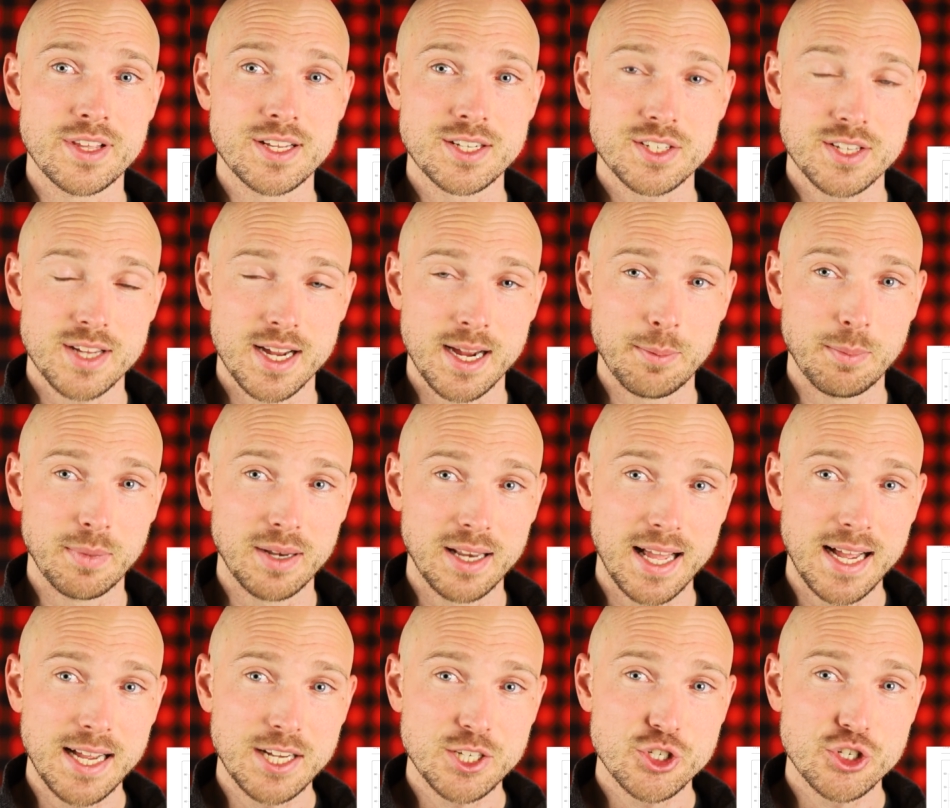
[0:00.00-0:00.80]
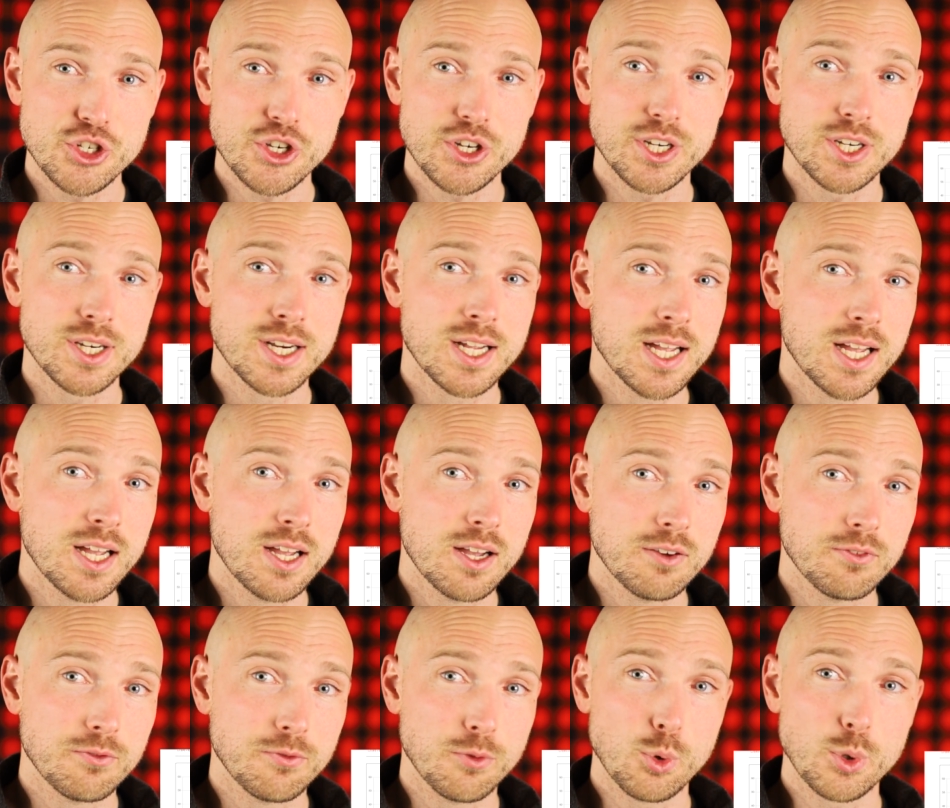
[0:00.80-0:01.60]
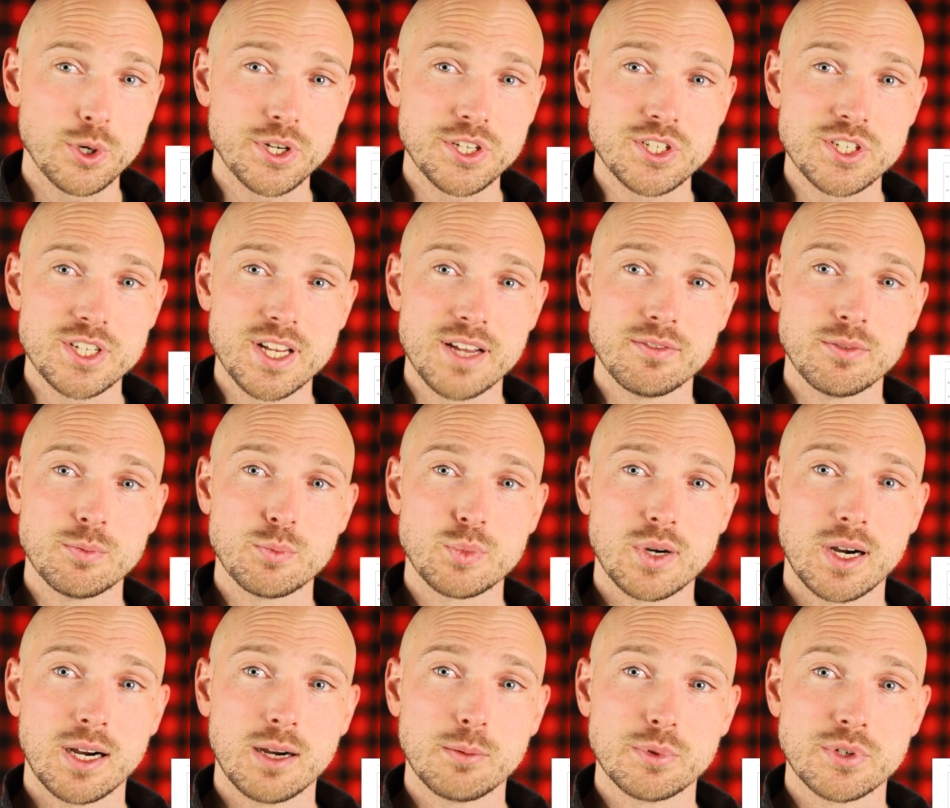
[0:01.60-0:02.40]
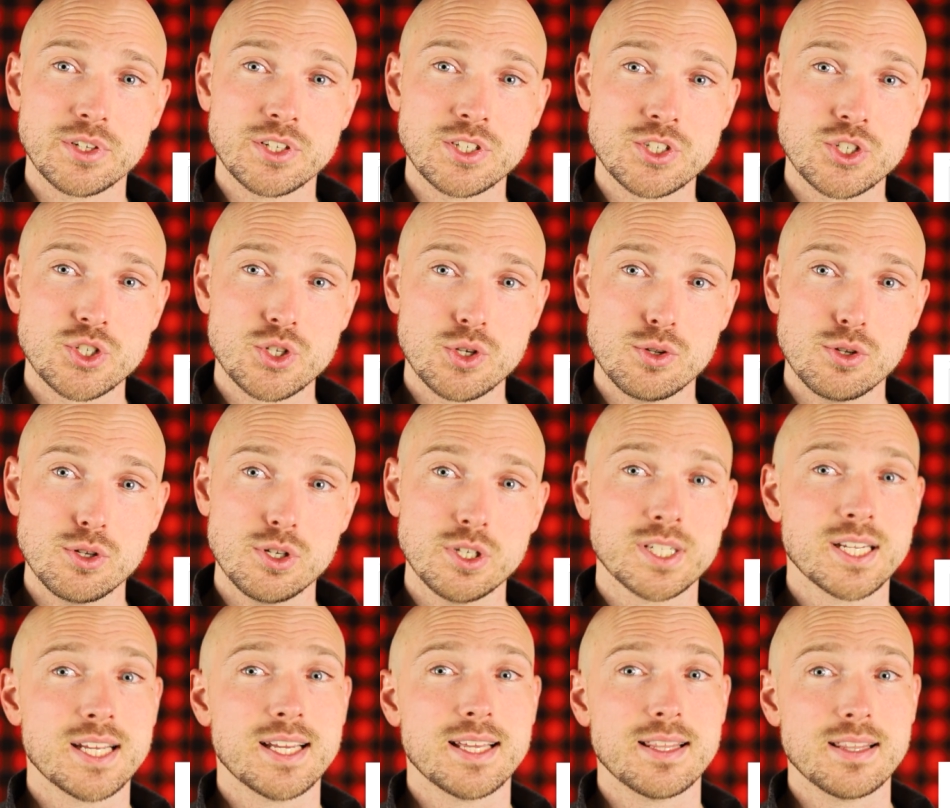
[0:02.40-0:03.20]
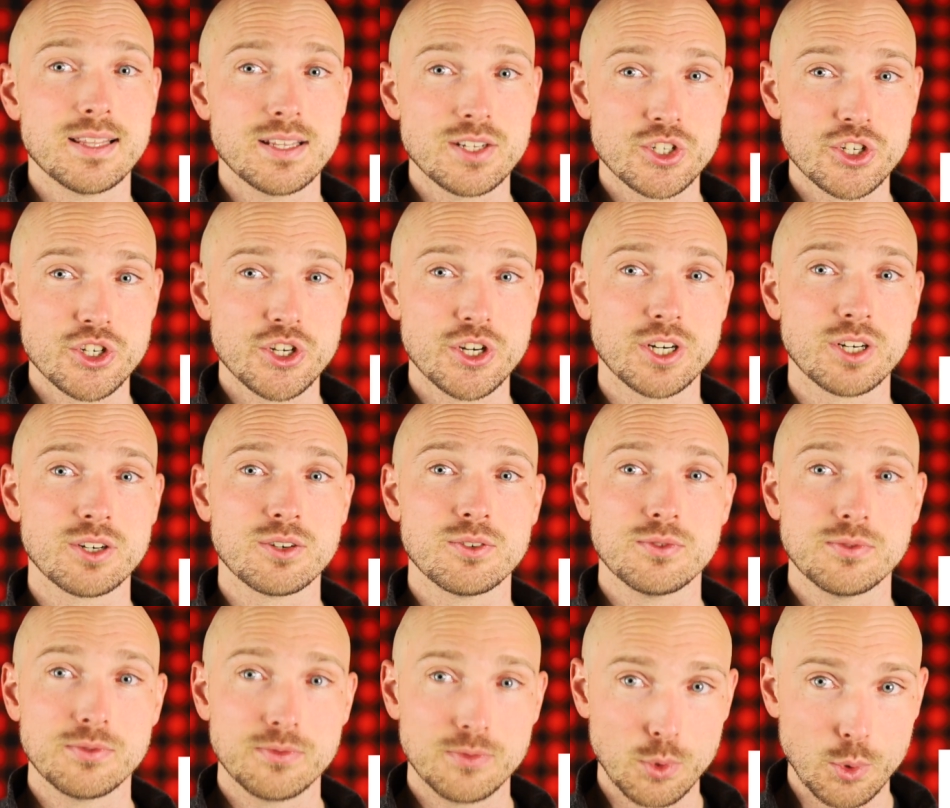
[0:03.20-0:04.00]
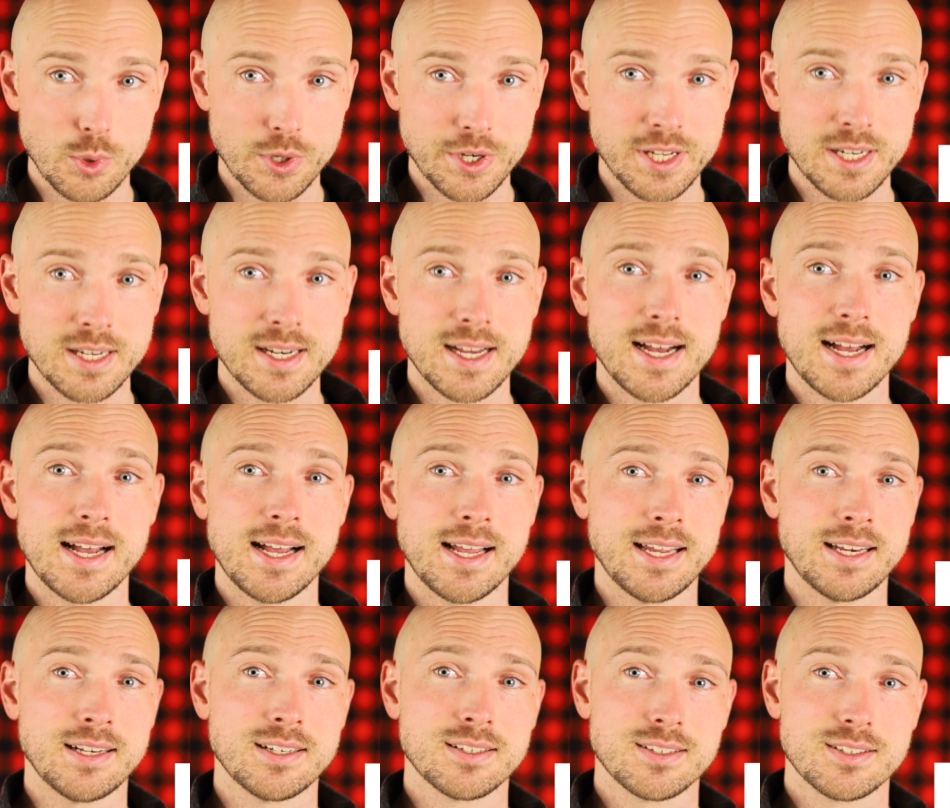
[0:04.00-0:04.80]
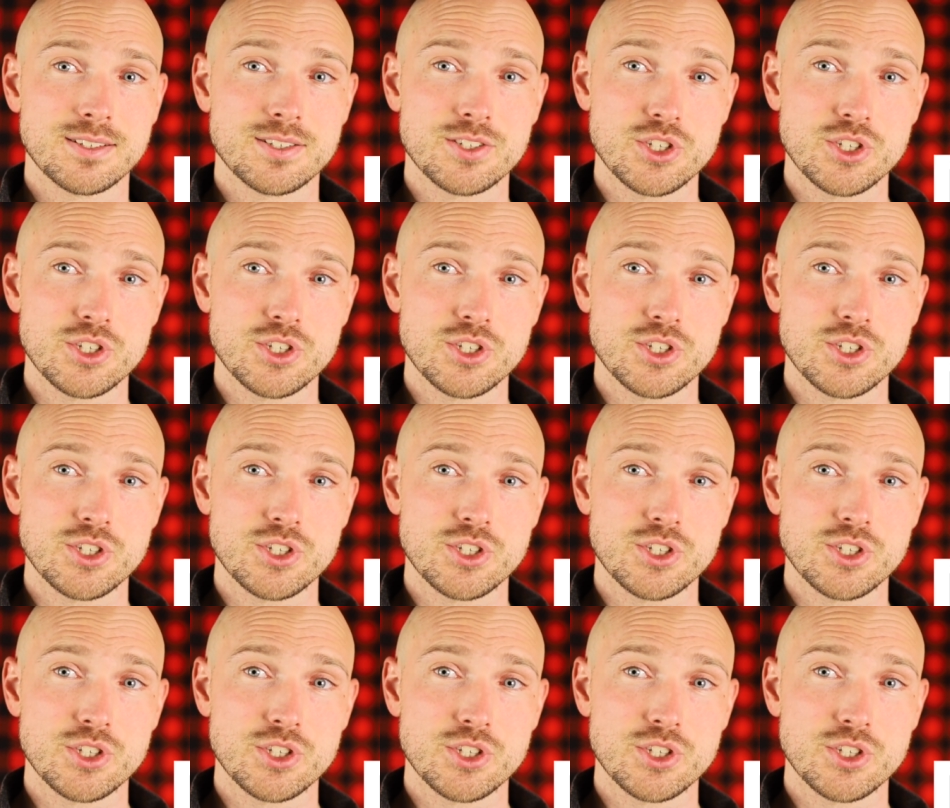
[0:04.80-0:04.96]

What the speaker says: This time last year, 47 properties sold. This year, 49.